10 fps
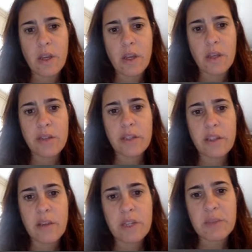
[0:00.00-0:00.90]
Use the
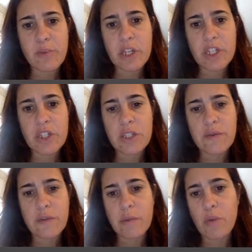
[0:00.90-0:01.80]
time expressions
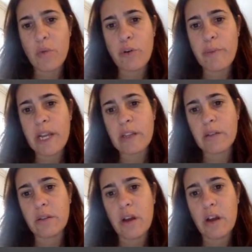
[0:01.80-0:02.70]
from the word bank to
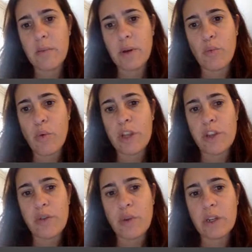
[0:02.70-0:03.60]
talk about when
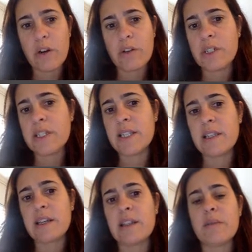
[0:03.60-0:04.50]
you and others did
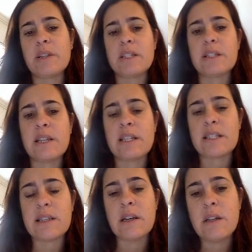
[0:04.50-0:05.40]
the activities
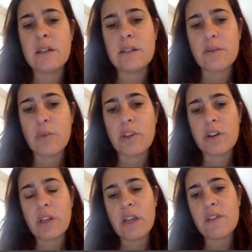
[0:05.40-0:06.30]
list. So what they're
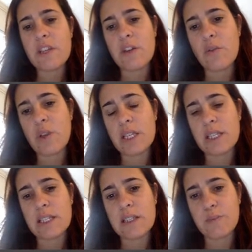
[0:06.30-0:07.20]
giving you
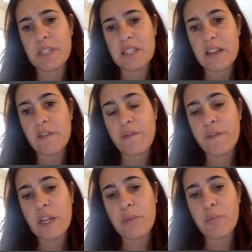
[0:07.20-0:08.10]
is
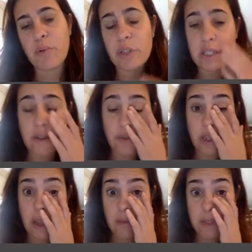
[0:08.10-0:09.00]
specific points of
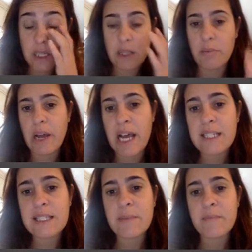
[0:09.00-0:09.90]
times in the past